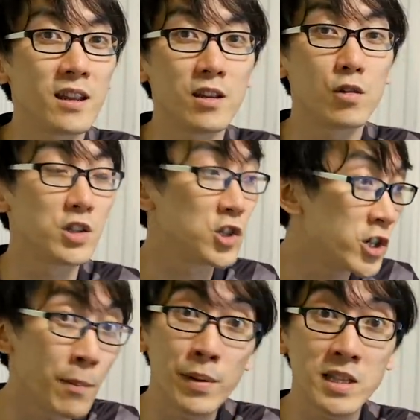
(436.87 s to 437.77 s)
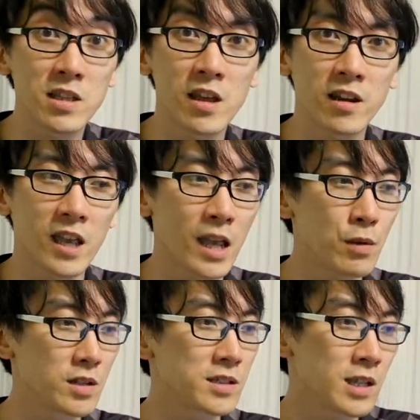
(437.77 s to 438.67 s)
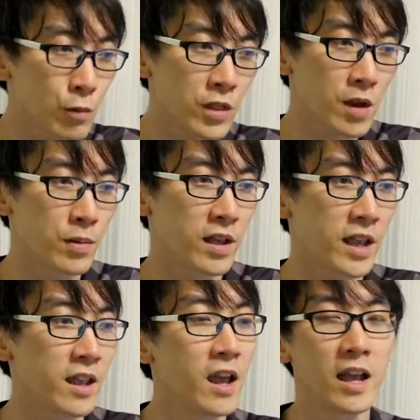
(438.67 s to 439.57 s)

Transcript: and you can jump into their game, you can see what they're playing,